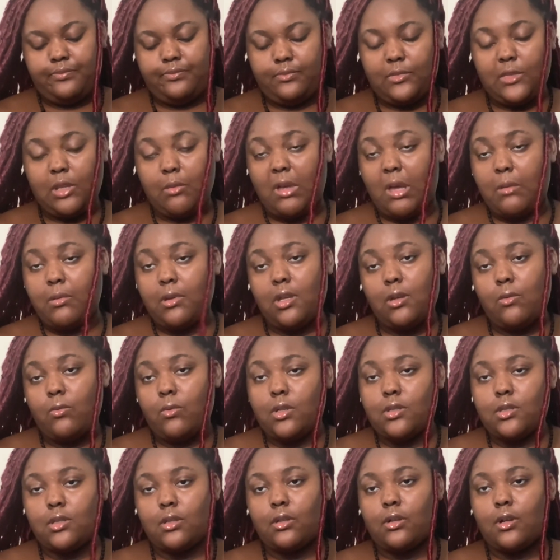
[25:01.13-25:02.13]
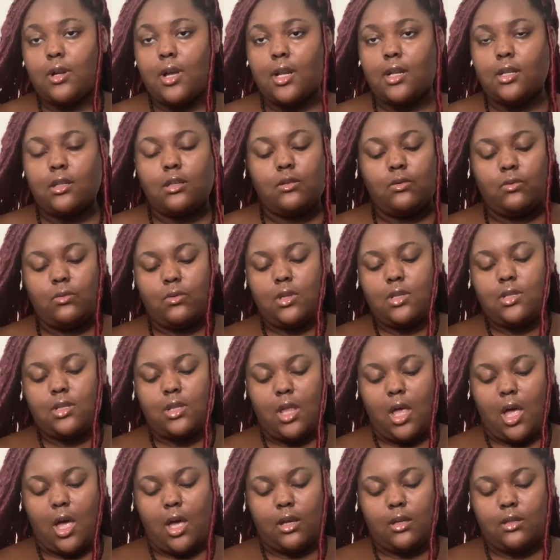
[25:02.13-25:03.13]
maybe he wants to learn how to do his
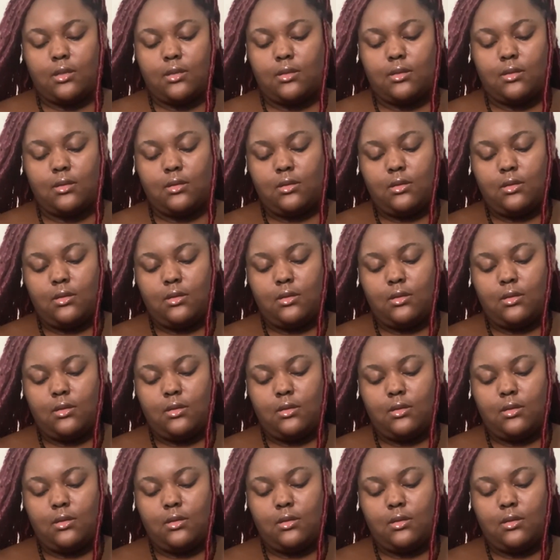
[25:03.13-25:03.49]
locks.